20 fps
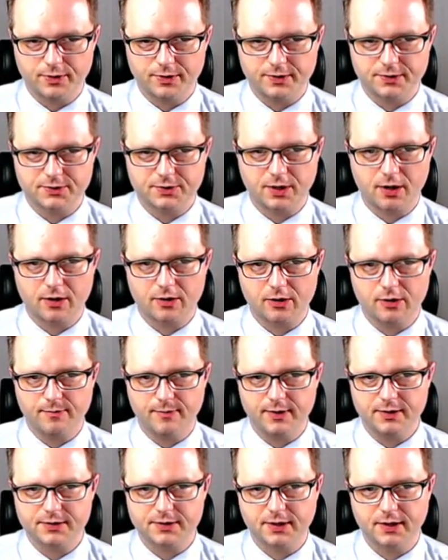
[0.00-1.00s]

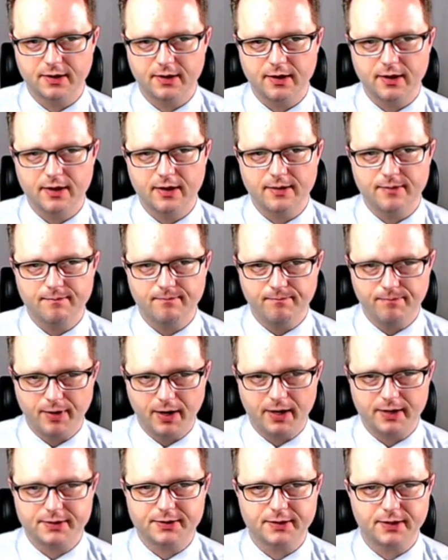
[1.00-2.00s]
document.
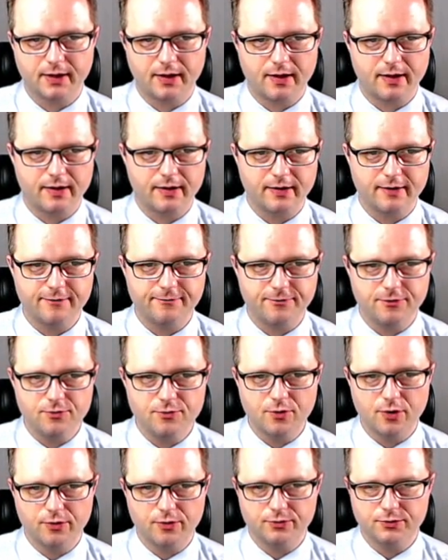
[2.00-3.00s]
But if you
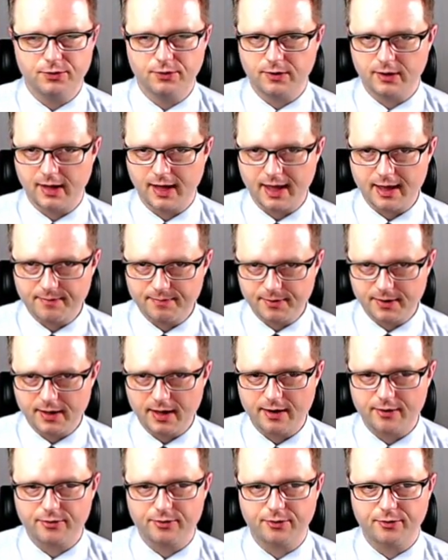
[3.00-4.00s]
go to the
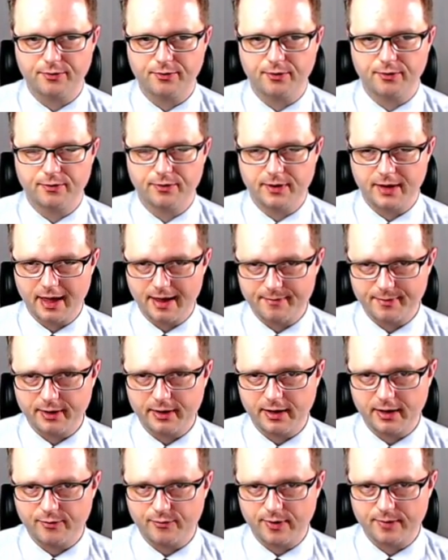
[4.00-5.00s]
APA or the
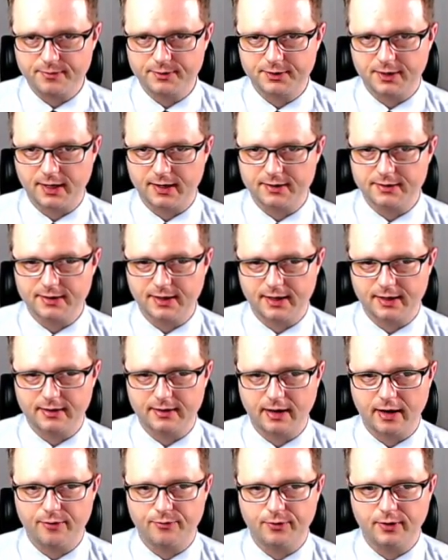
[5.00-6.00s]
MLA website, and I will